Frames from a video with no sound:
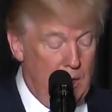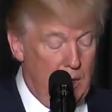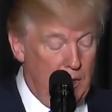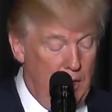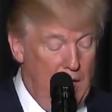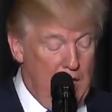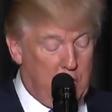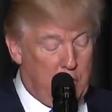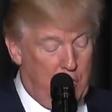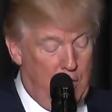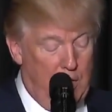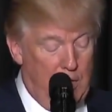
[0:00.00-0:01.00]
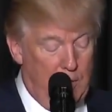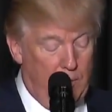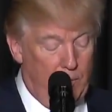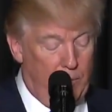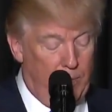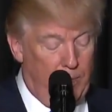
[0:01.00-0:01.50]
the entry
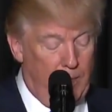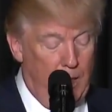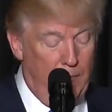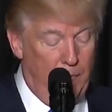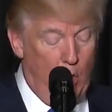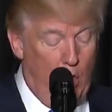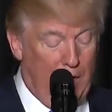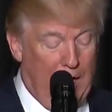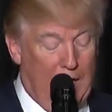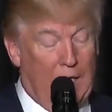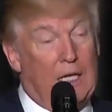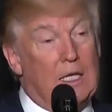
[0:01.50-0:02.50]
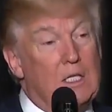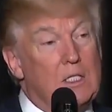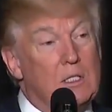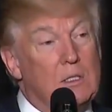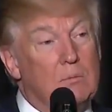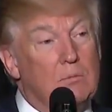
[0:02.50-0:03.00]
of all
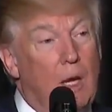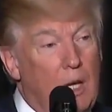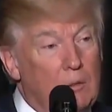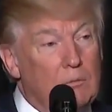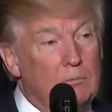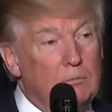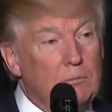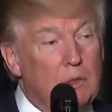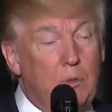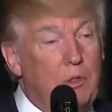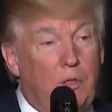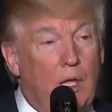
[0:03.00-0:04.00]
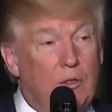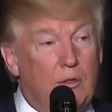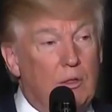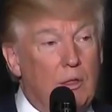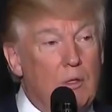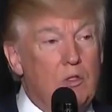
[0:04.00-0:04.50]
aliens, right? That's what it says.
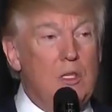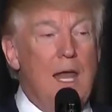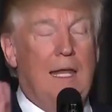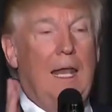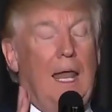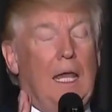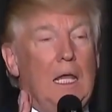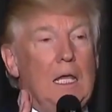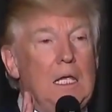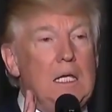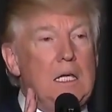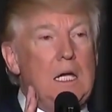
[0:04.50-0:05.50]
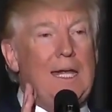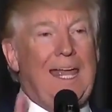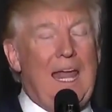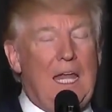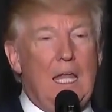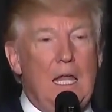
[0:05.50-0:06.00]
It's not like,
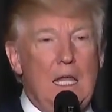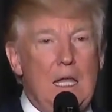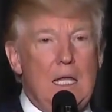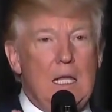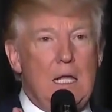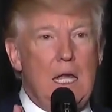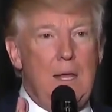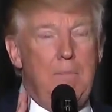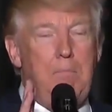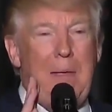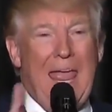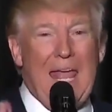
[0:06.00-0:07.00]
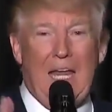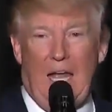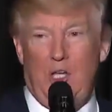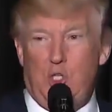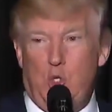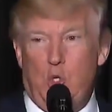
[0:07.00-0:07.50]
again, a bad
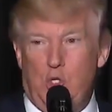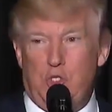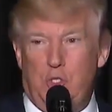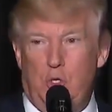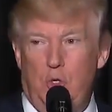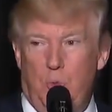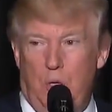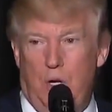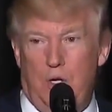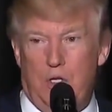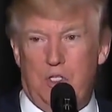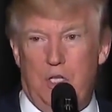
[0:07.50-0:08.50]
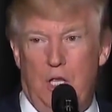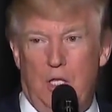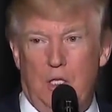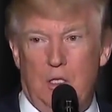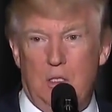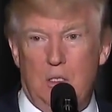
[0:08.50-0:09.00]
high school student would understand
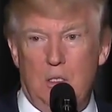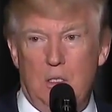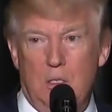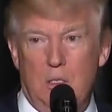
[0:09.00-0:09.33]
this.